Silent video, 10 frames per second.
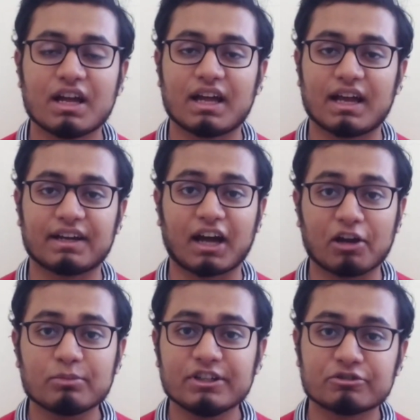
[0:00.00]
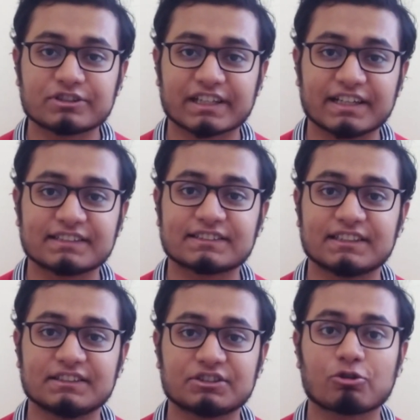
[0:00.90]
and I've been using it
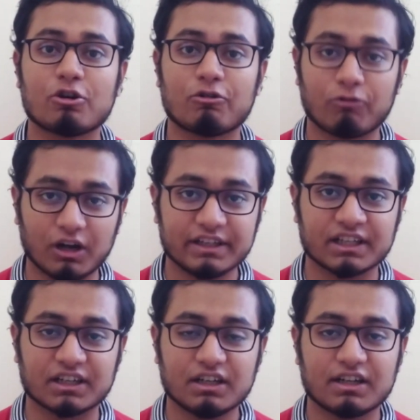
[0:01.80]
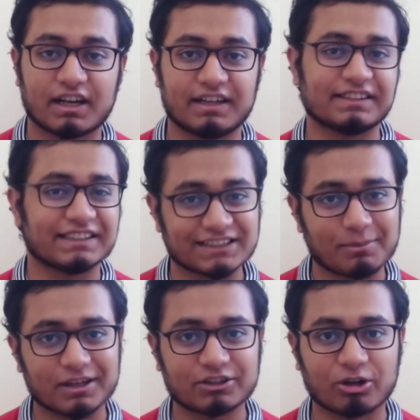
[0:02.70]
since 1 year and these are
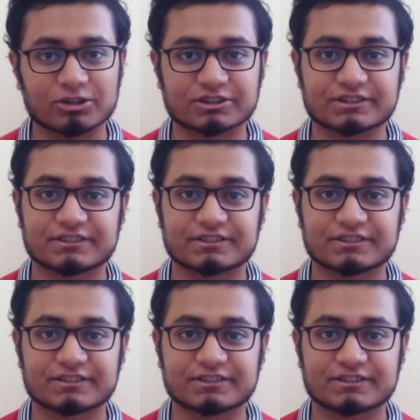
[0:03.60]
my thoughts.